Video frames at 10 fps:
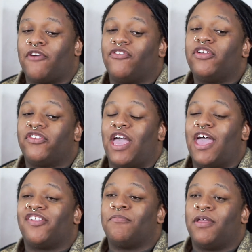I really just
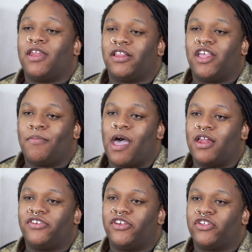ask men like their
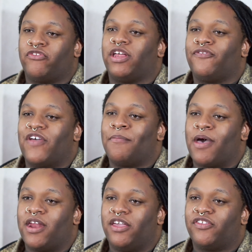politics on like fat
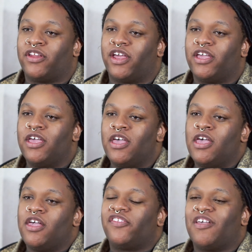bodies and like
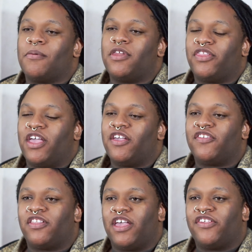some of the things
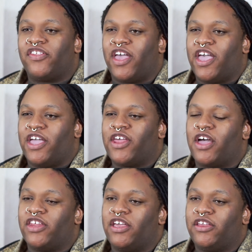that they say and
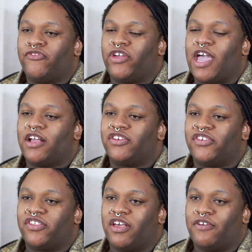how they react to
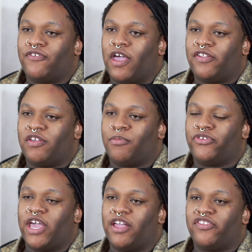stuff as it
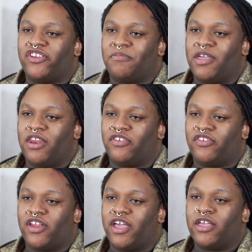pertains to me. And it's
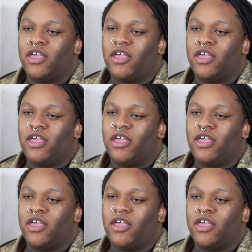just like